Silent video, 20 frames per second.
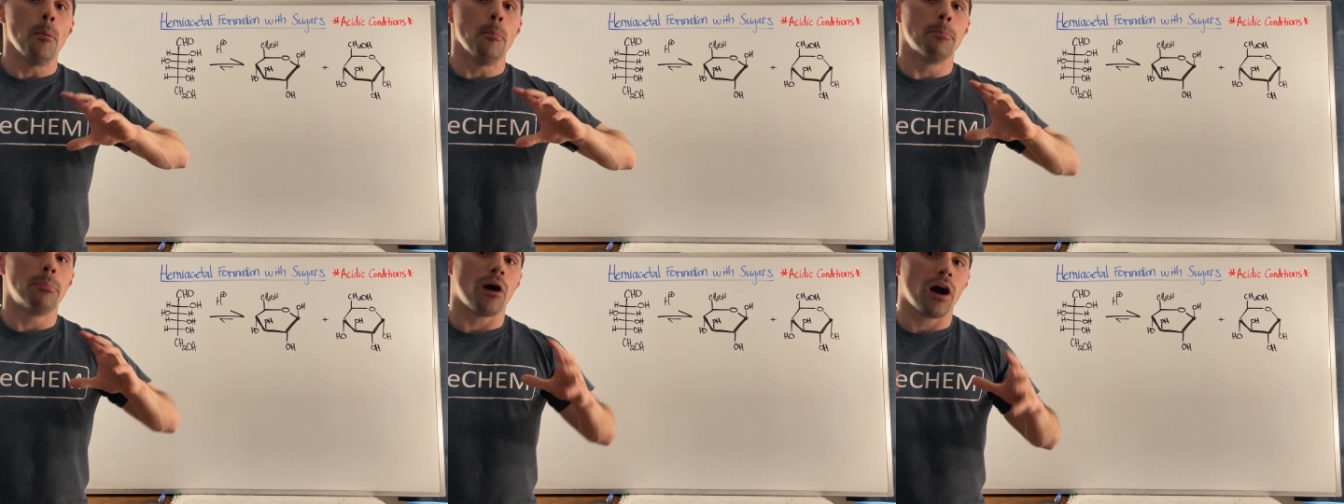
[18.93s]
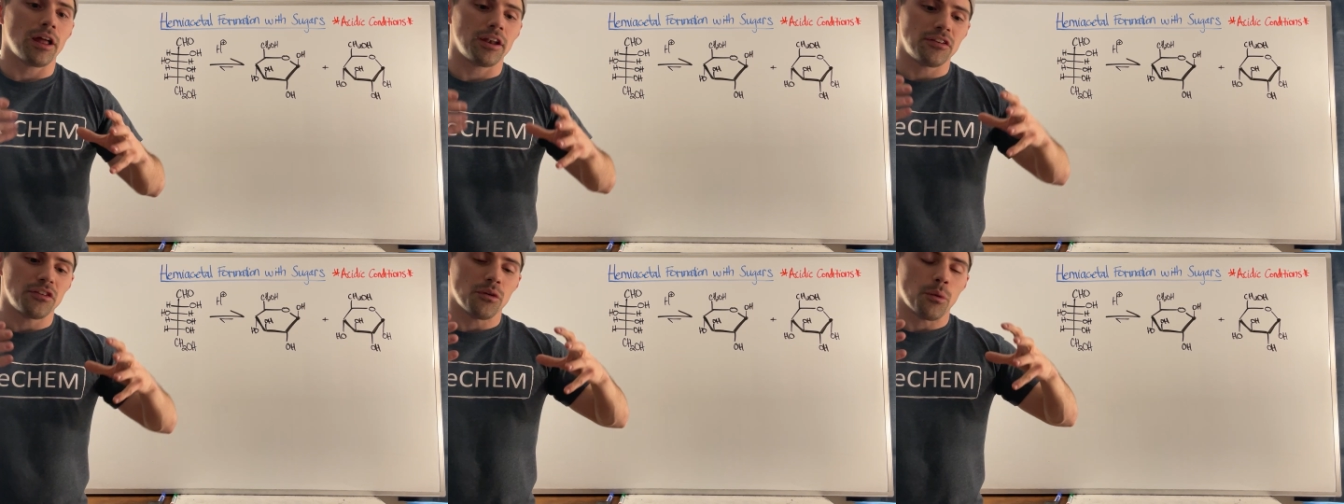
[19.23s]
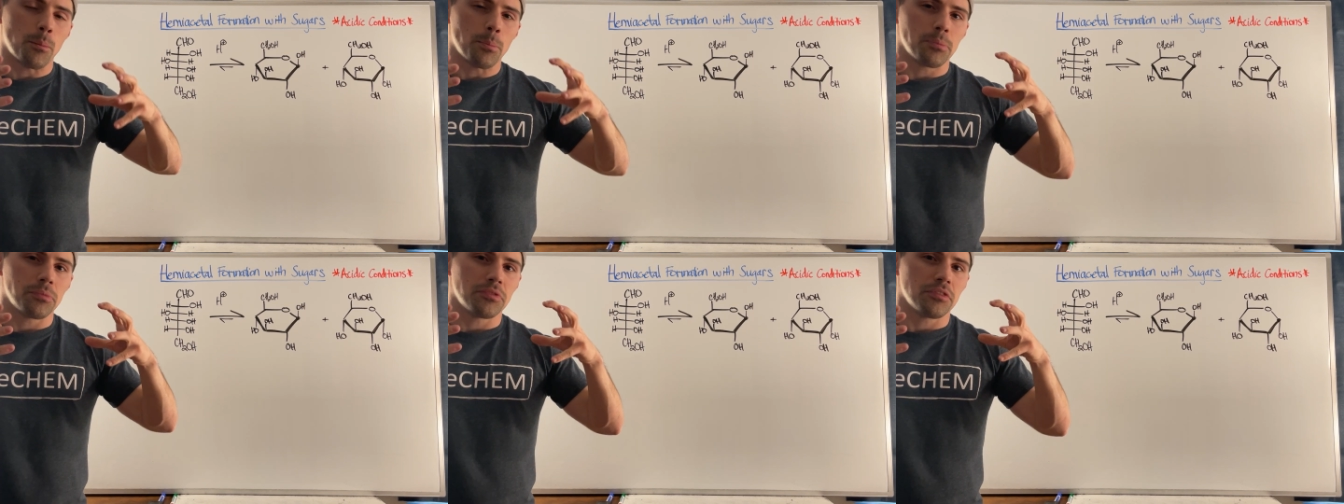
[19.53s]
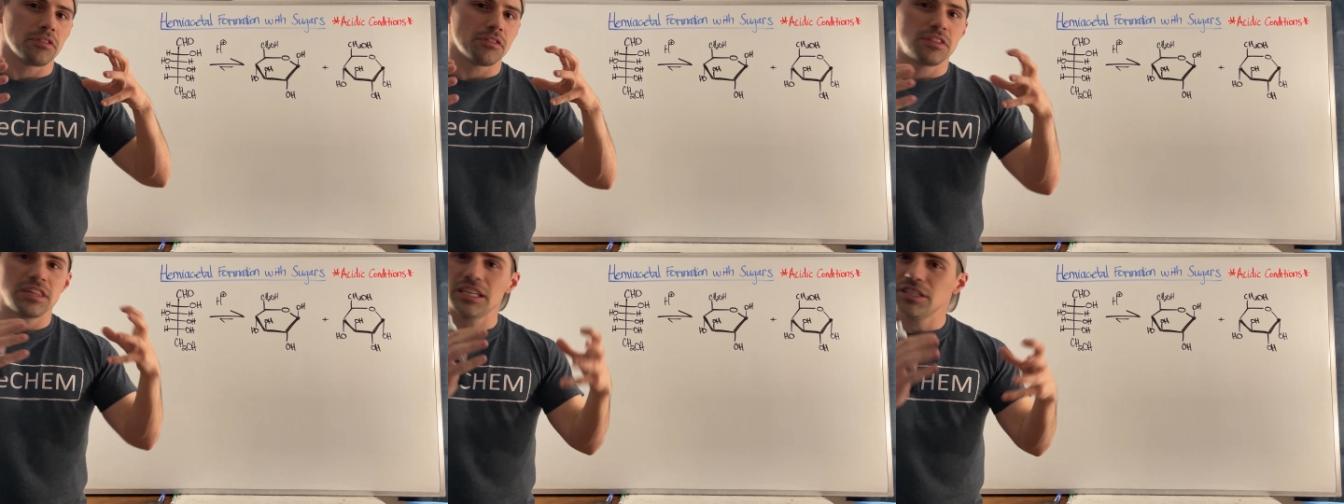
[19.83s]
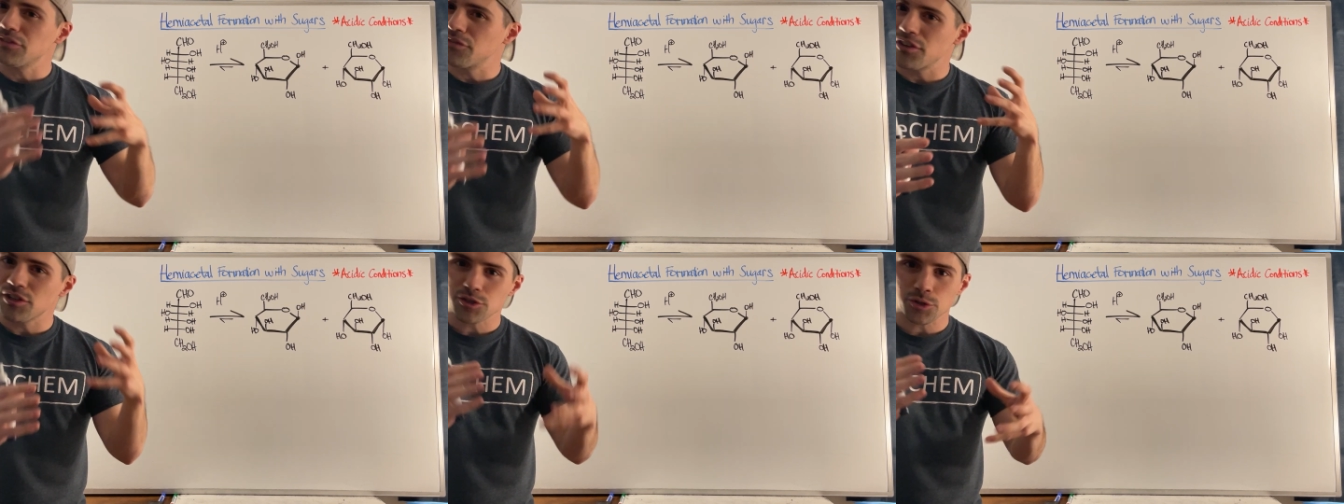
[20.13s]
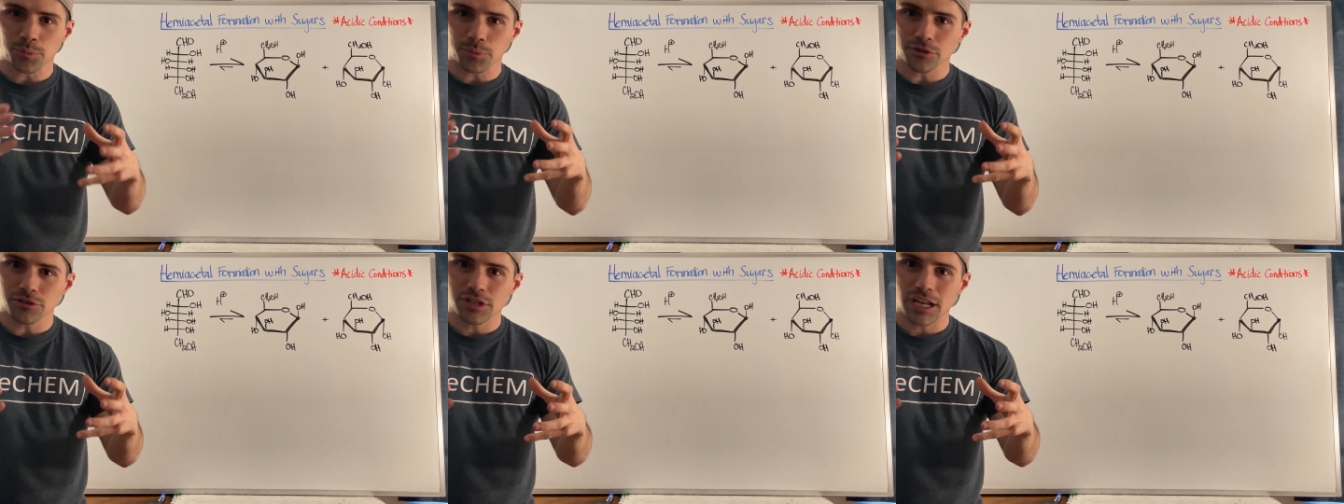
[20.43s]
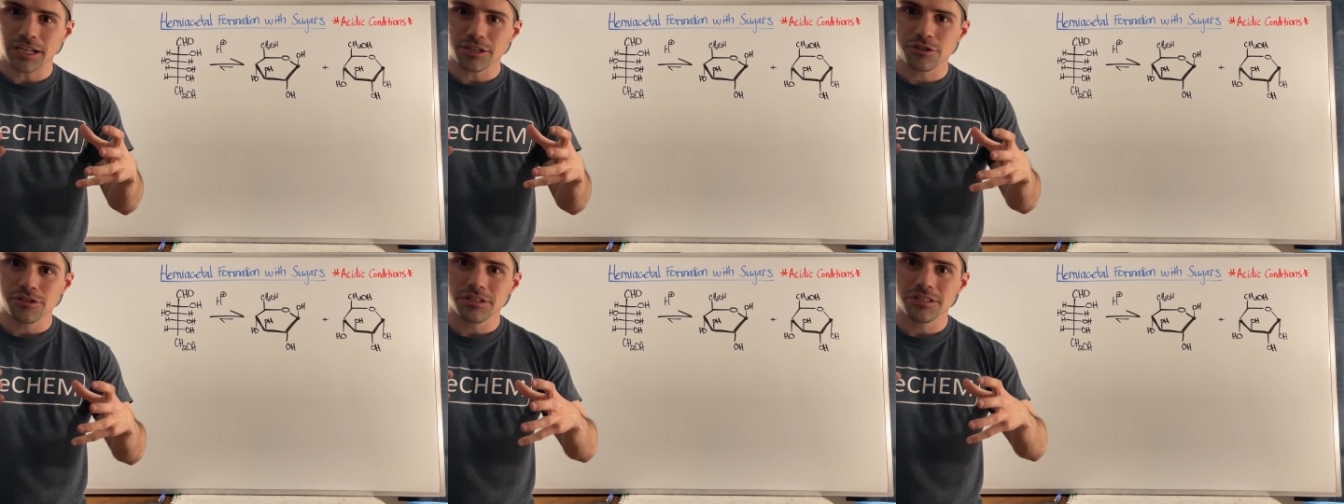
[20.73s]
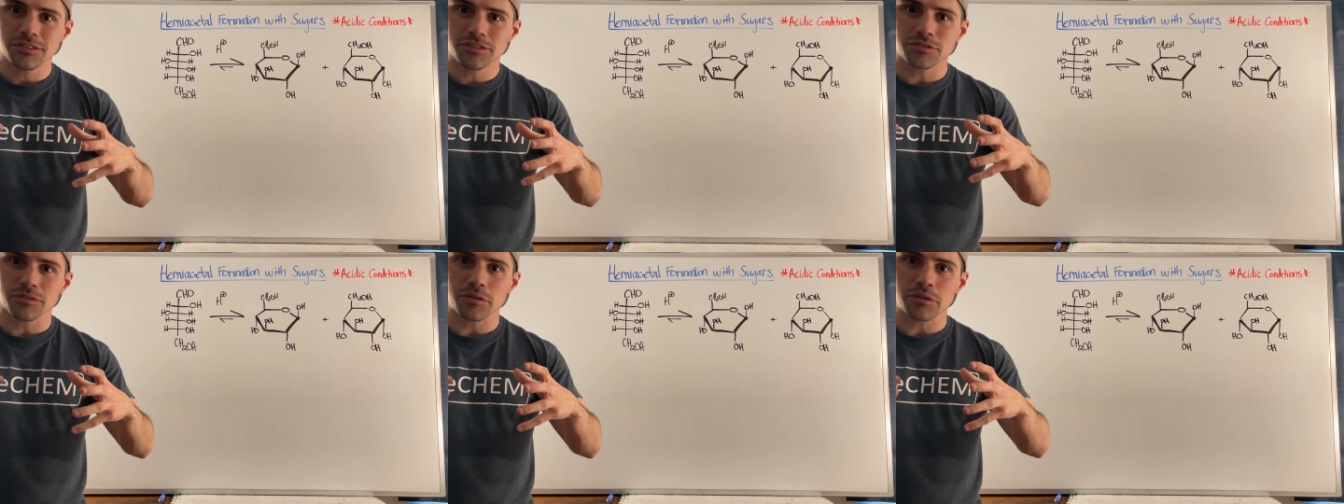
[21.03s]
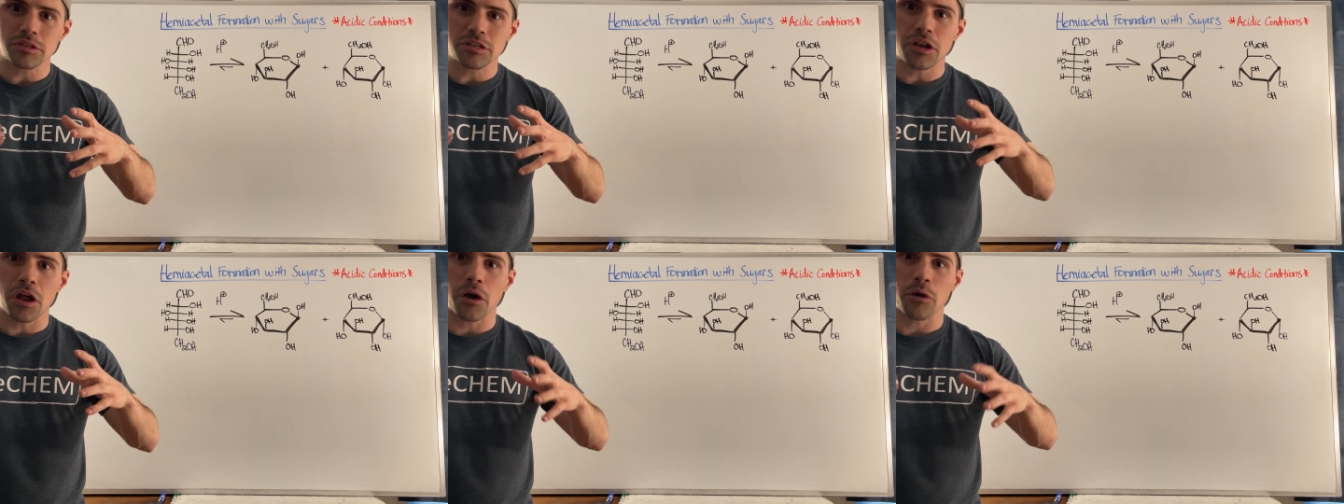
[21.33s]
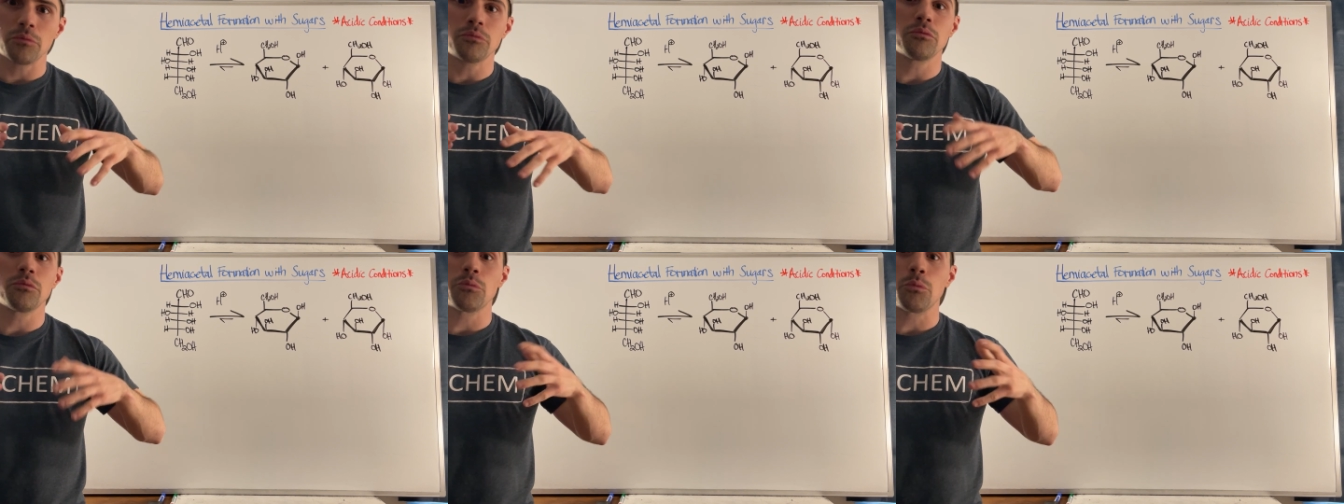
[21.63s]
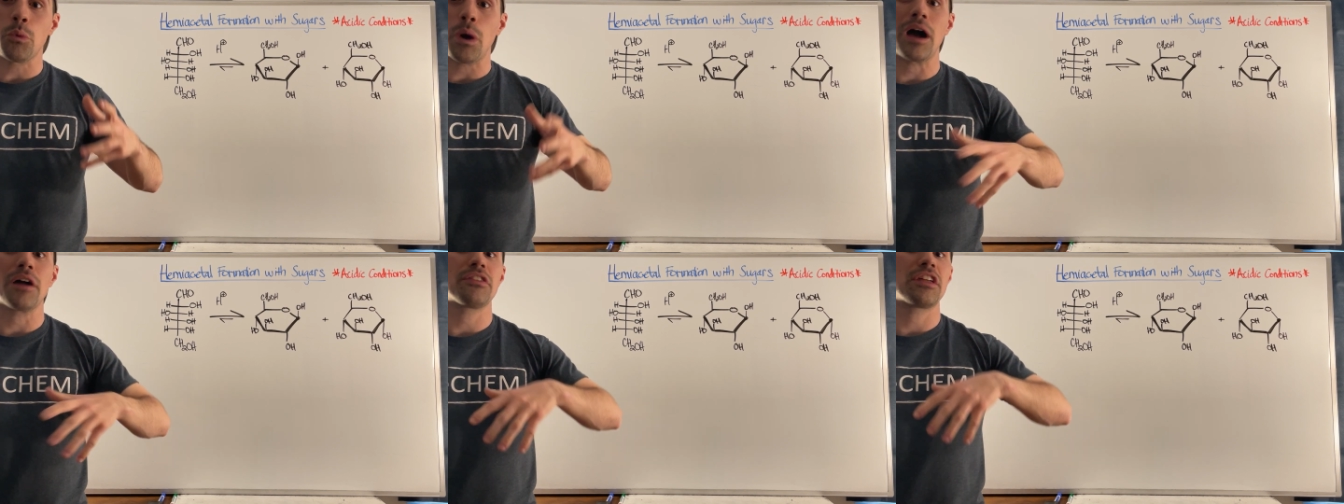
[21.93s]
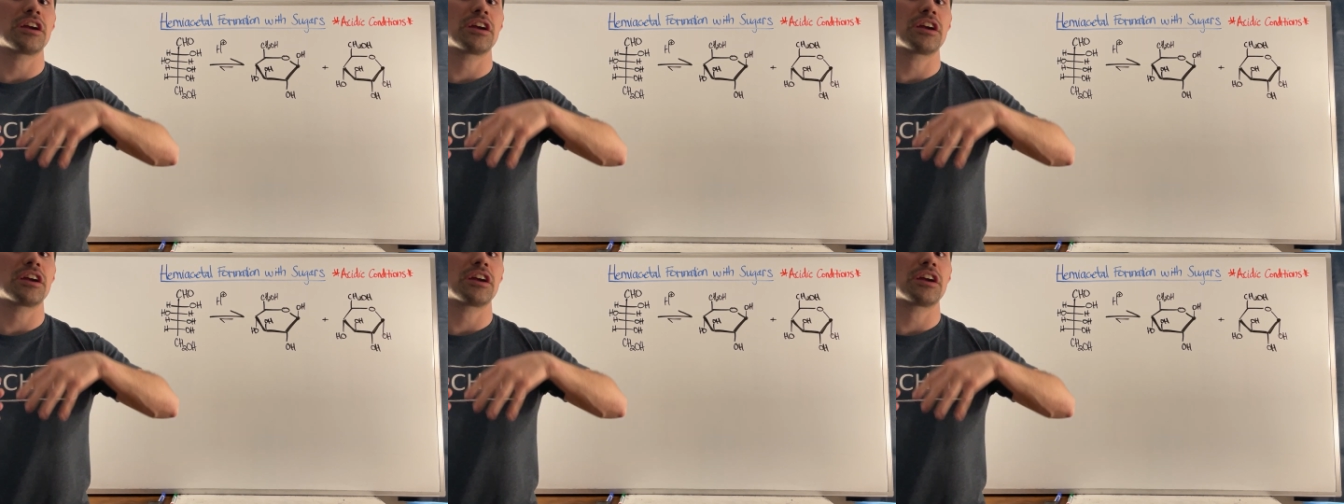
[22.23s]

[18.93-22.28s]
but these Fischer projections, you know, while